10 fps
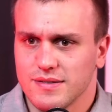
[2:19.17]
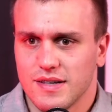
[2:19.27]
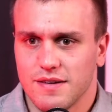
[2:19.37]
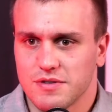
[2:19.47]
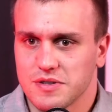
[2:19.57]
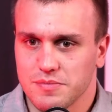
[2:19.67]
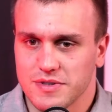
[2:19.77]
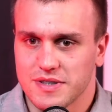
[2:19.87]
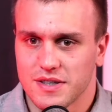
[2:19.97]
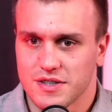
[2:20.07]
after some
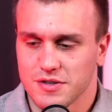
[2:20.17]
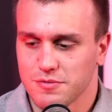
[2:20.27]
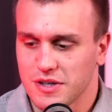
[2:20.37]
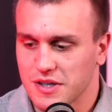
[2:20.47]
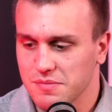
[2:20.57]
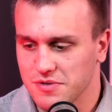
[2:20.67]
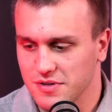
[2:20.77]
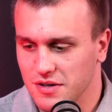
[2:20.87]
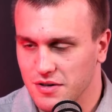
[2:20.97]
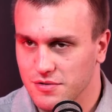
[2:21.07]
discussion, we came
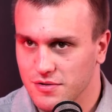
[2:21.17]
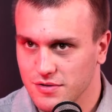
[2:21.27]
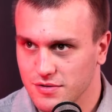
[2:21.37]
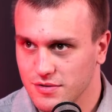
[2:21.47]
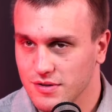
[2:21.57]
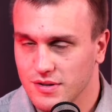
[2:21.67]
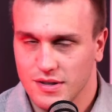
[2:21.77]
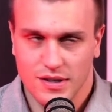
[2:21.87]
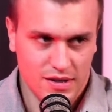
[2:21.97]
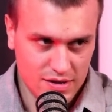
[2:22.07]

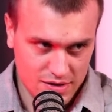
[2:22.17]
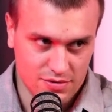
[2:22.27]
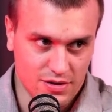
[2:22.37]
to